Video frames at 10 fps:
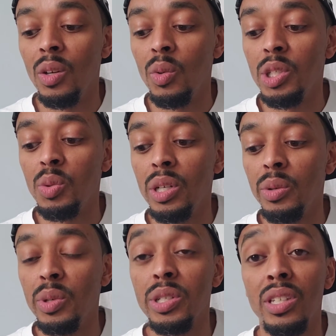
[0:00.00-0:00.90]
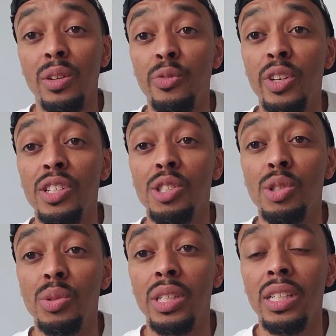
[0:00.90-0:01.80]
which one was the
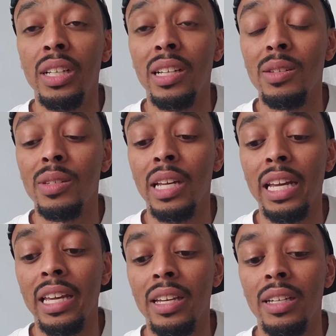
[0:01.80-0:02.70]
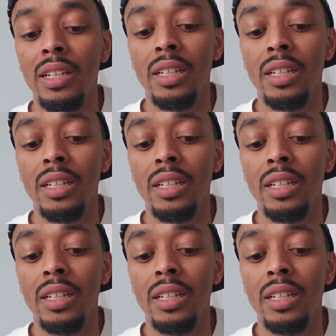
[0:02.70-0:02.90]
official one. It was like,